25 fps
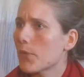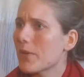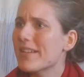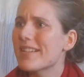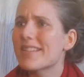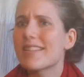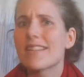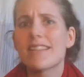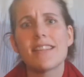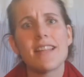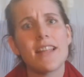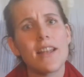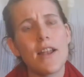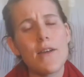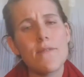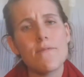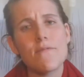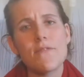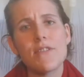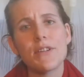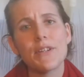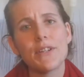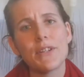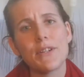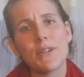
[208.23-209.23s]
reason that
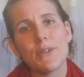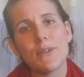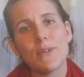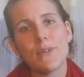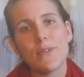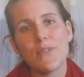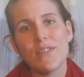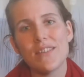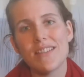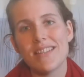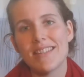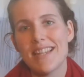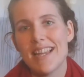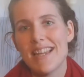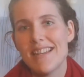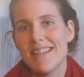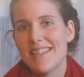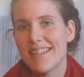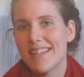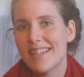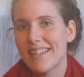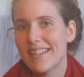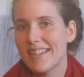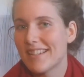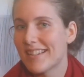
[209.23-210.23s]
I'm feeling all of this
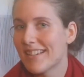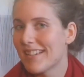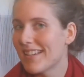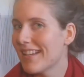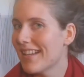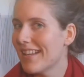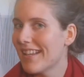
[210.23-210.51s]
tension,